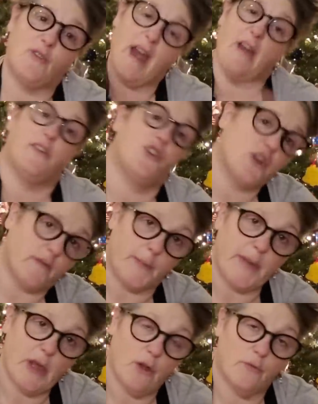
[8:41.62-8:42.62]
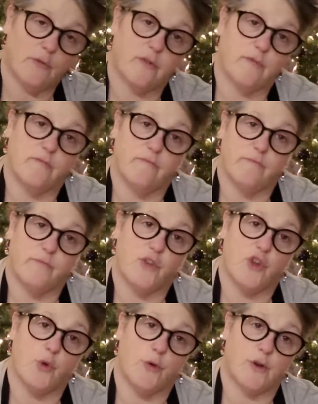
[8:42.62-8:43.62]
the ground to shove a pill
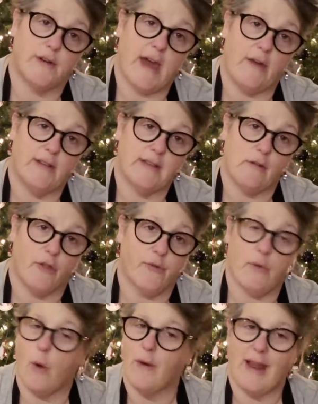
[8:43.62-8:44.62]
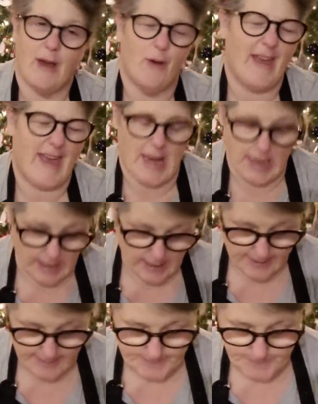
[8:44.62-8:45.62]
shooter down his little throat, and now I hate it.